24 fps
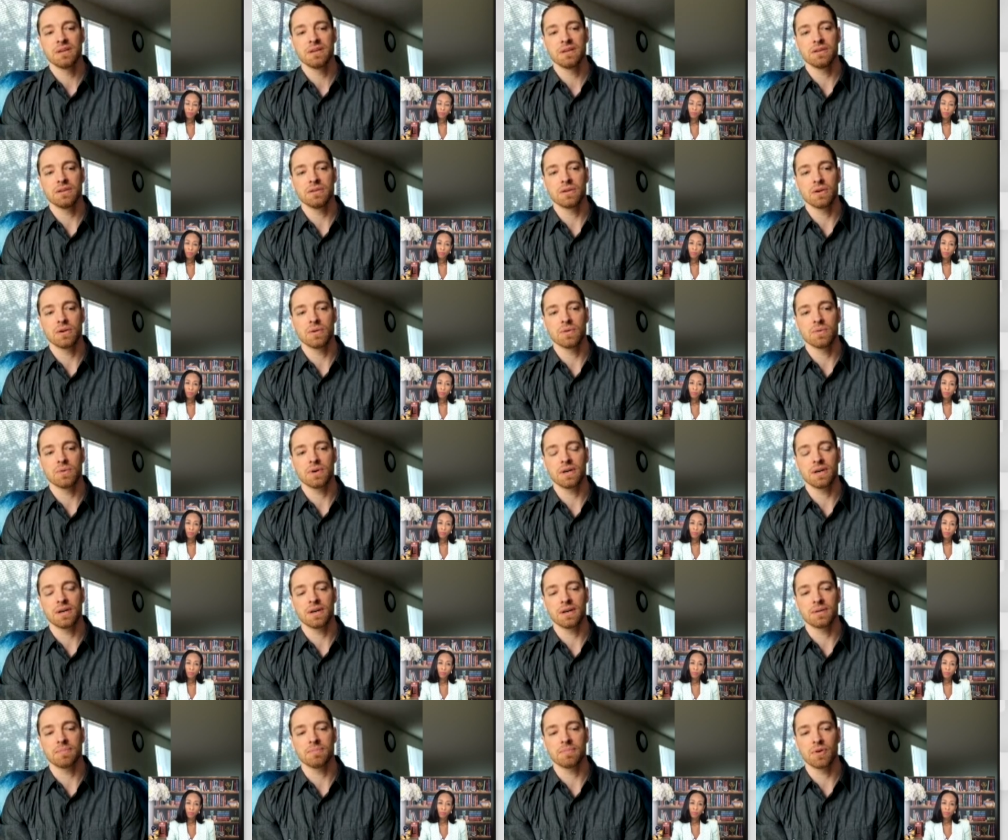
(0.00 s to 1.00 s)
you know,
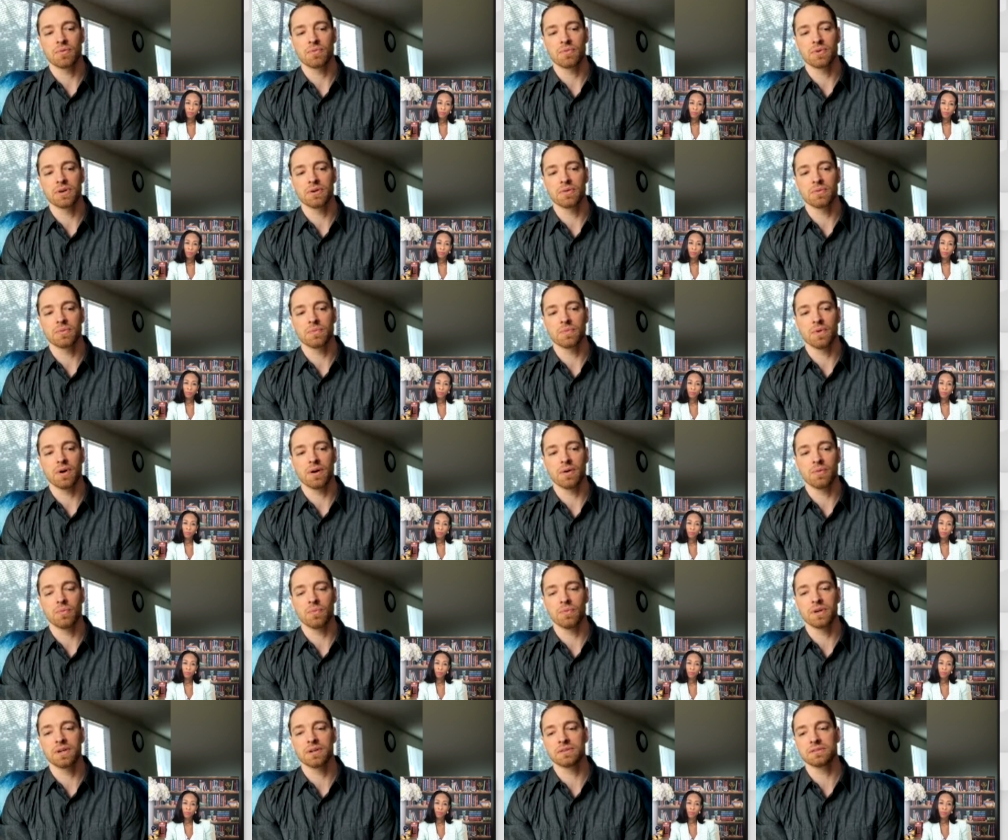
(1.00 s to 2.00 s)
um, a real a
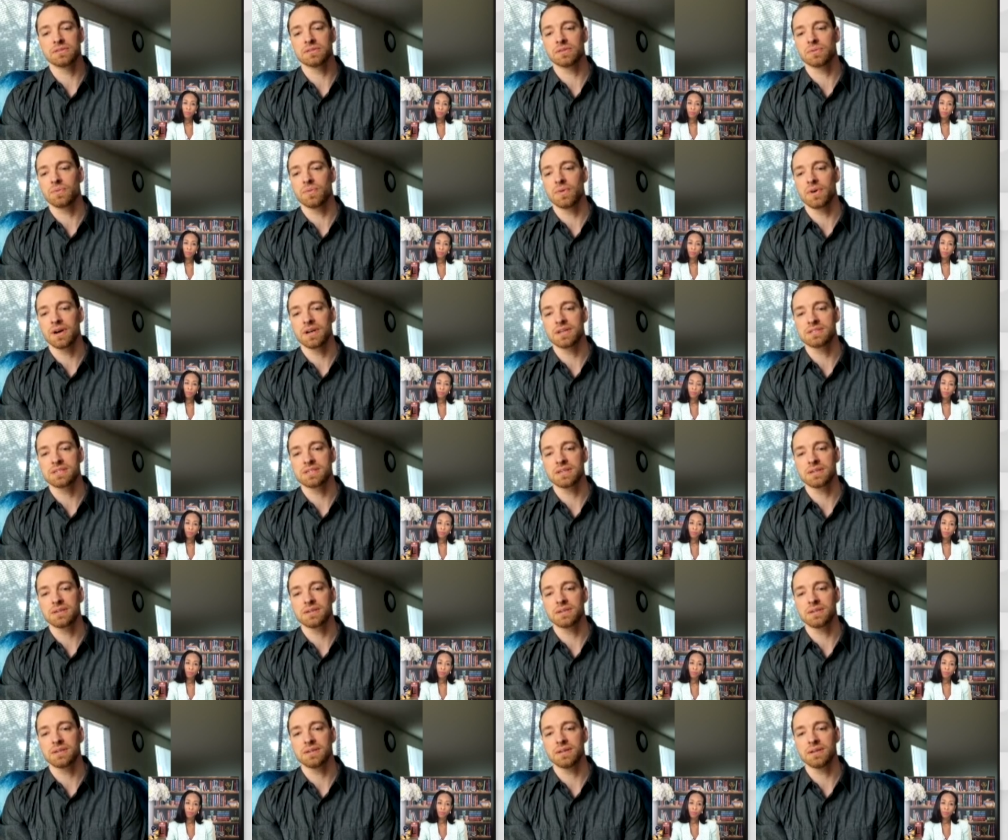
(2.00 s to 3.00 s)
will to want
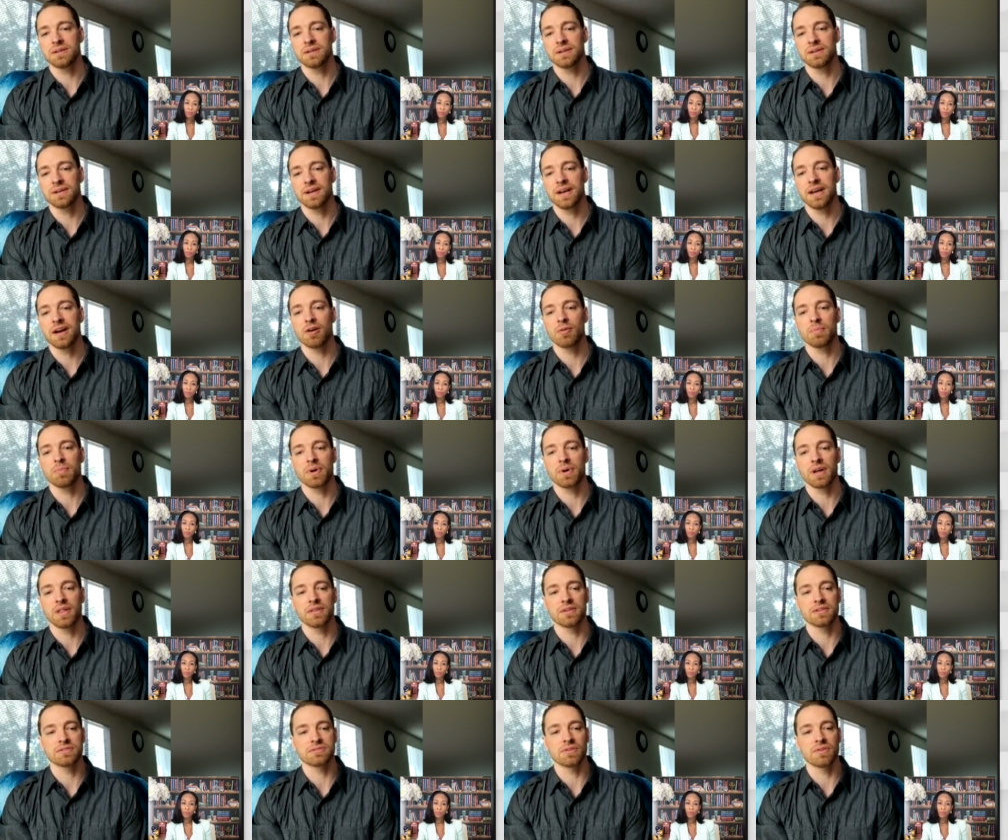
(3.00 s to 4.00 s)
to uh, help
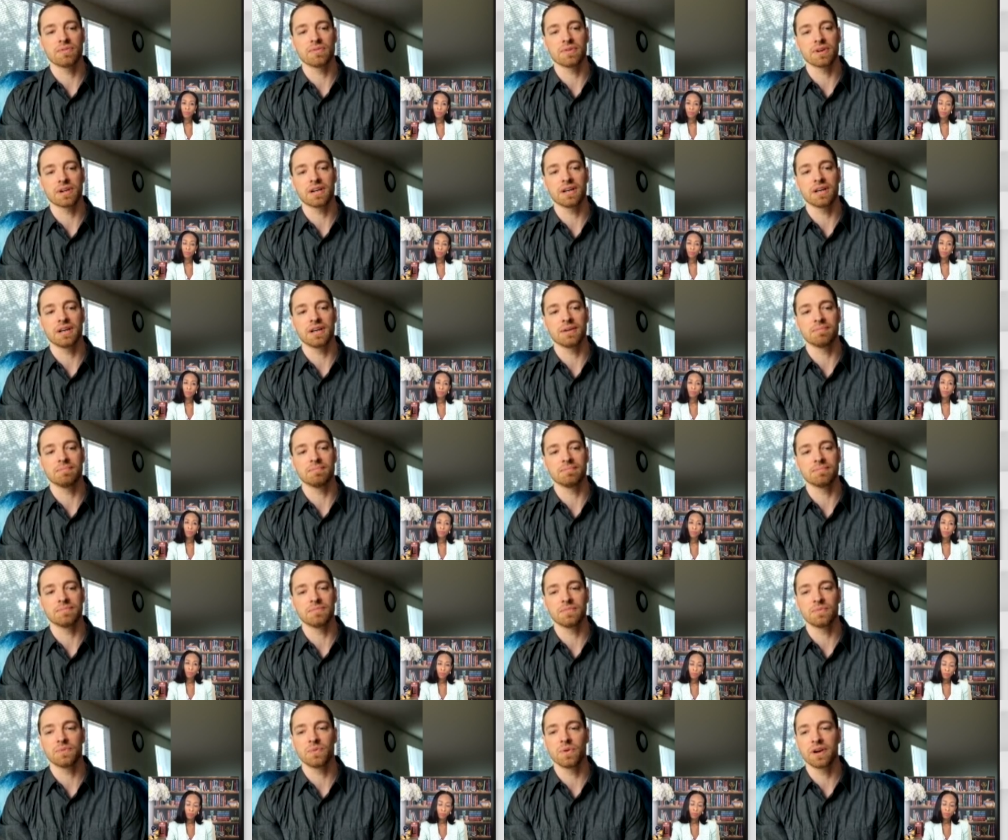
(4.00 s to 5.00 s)
others overcome
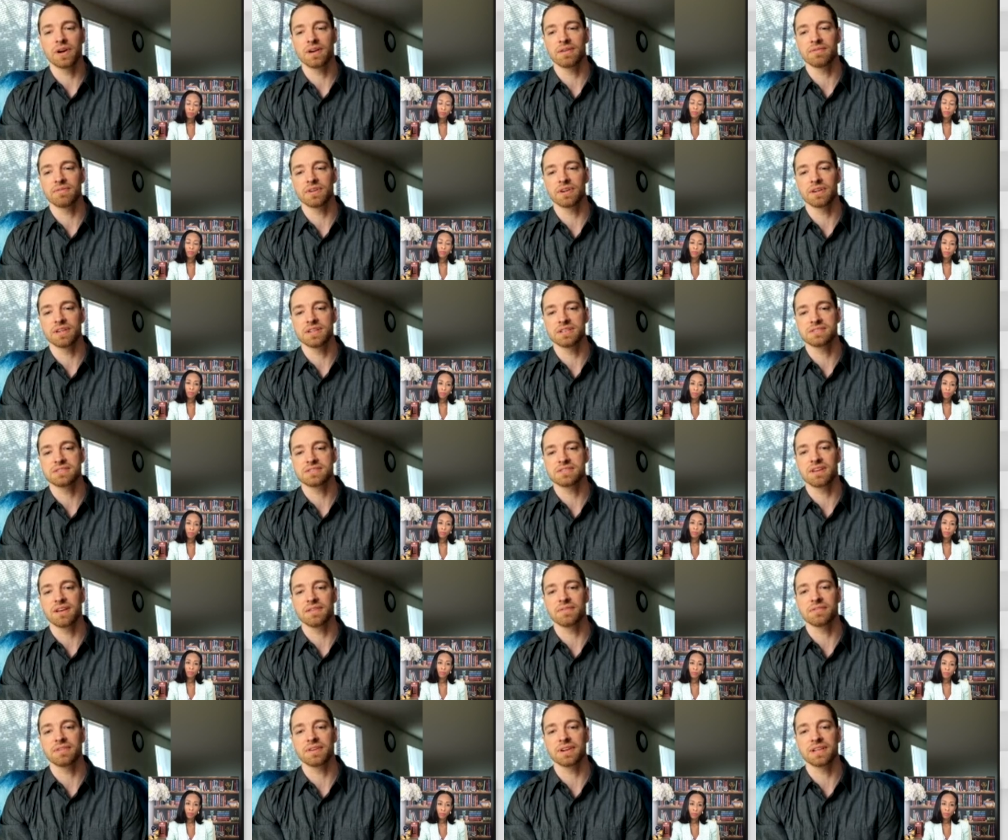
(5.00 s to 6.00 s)
whatever it is
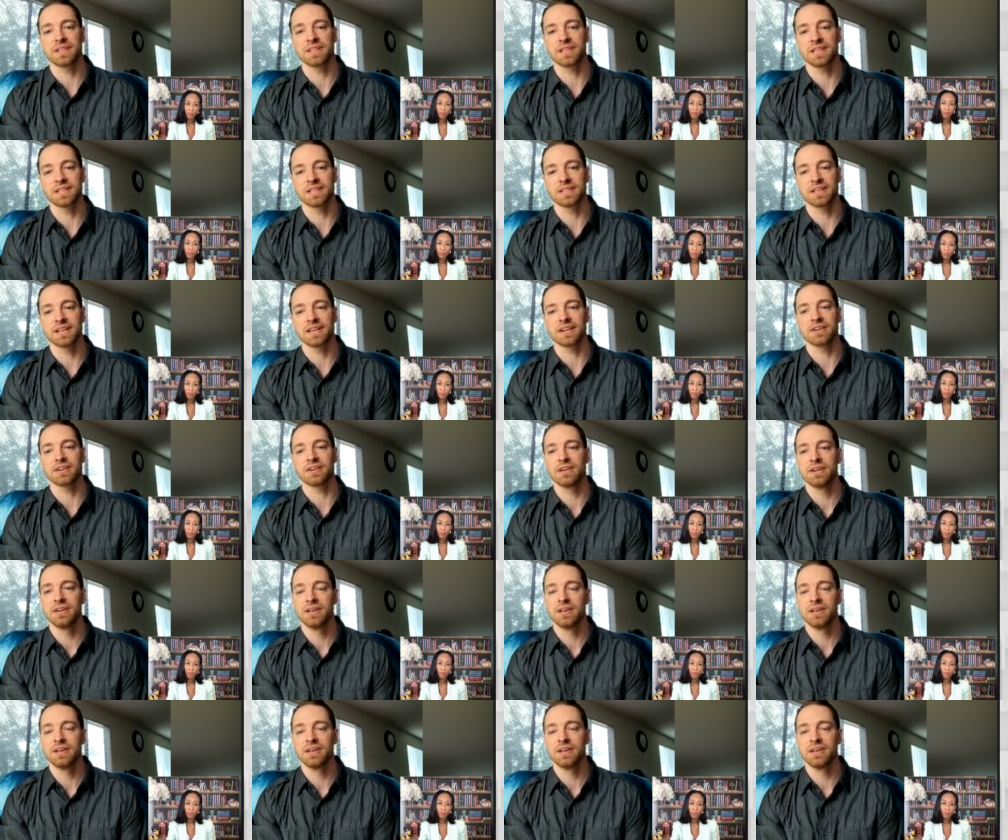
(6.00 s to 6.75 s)
suffering that they're